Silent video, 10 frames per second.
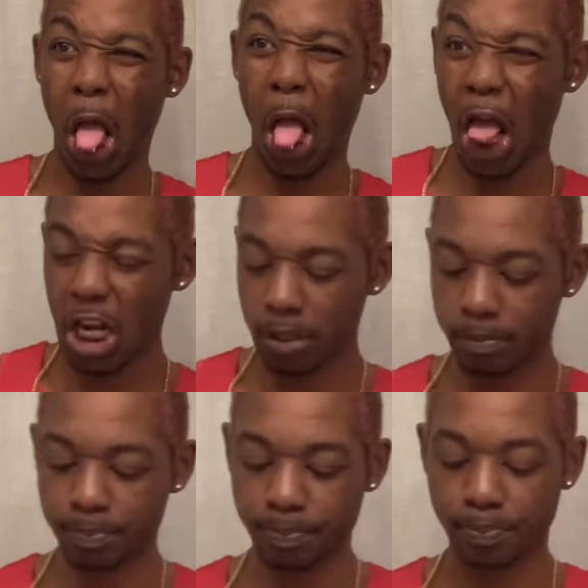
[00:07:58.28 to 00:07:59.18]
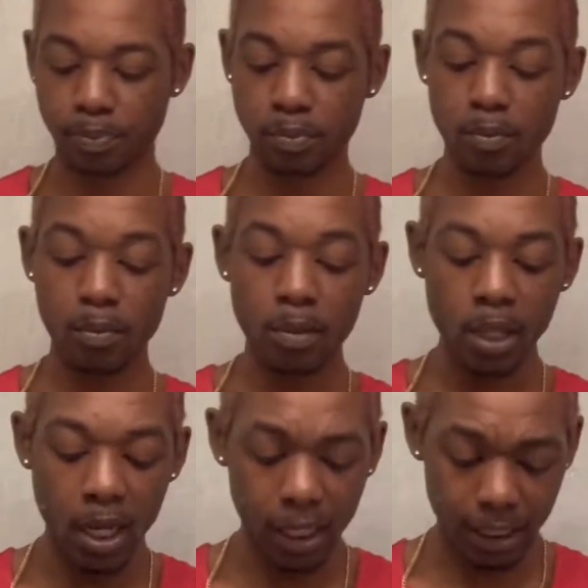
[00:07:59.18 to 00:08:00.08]
I
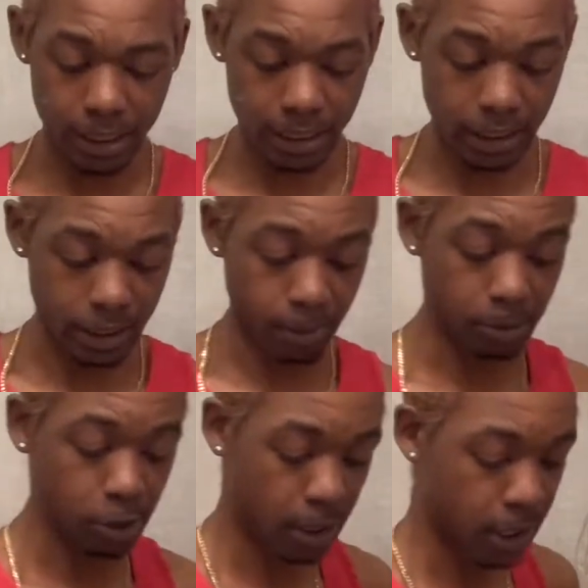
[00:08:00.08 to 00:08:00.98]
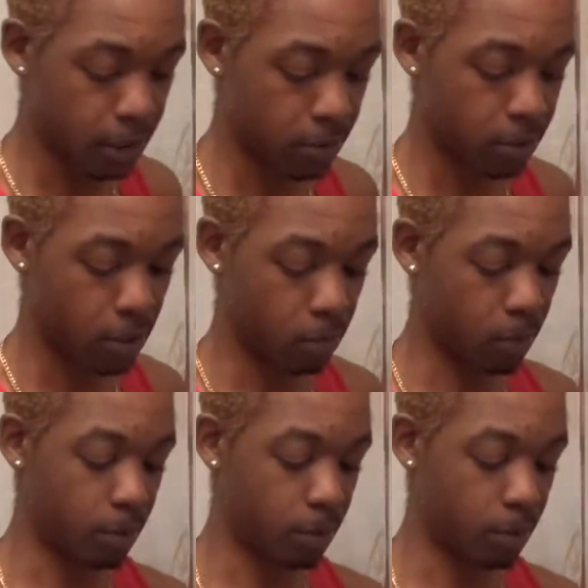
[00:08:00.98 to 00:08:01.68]
gotta sneeze, so I'm trying not to. So what we're